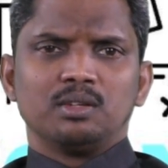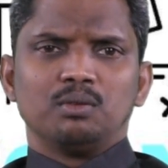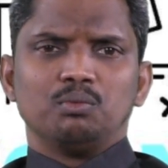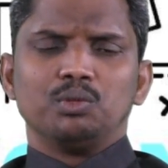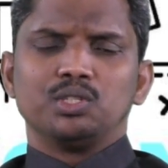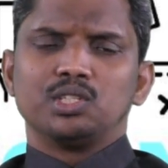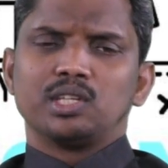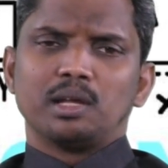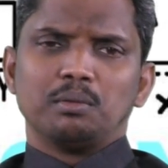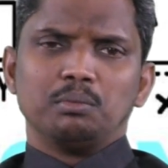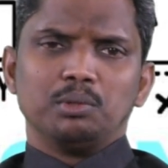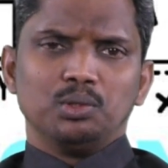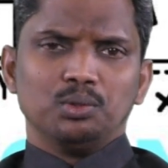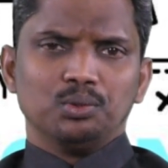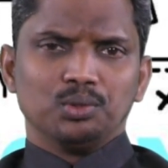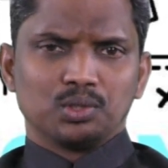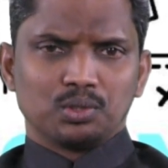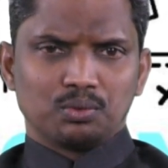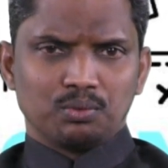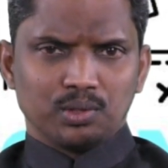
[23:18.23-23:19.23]
which can be
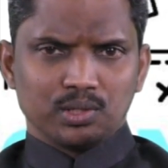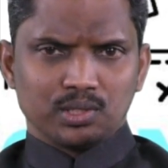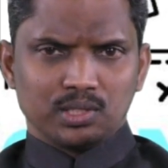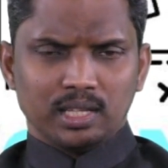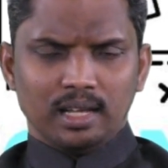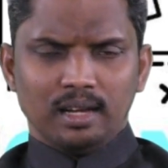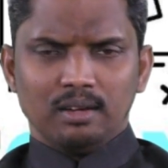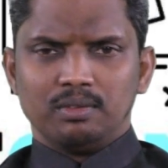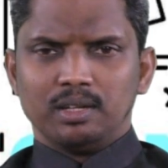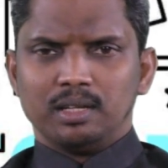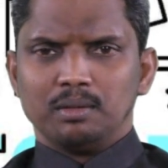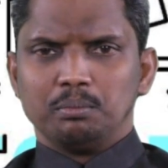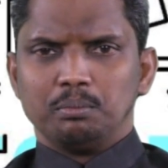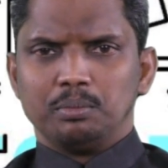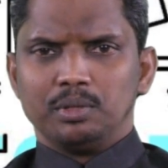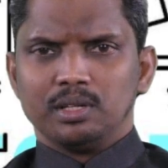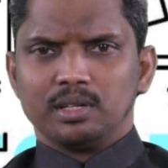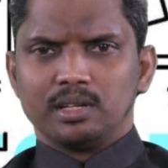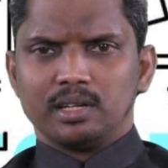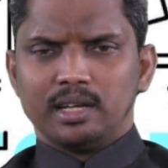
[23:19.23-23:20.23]
used for self and
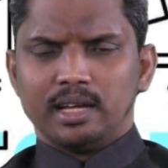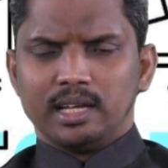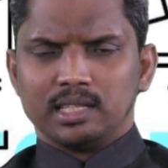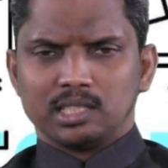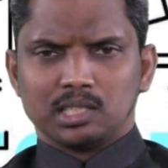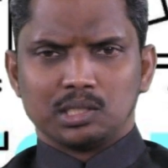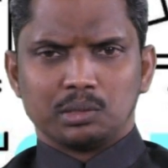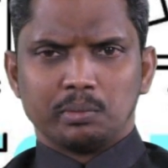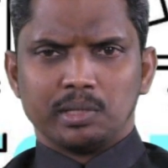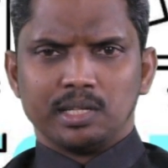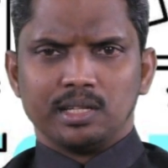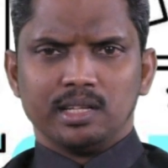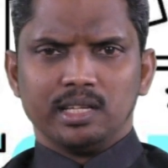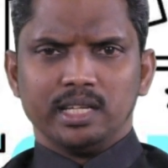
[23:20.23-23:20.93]
peer assessment.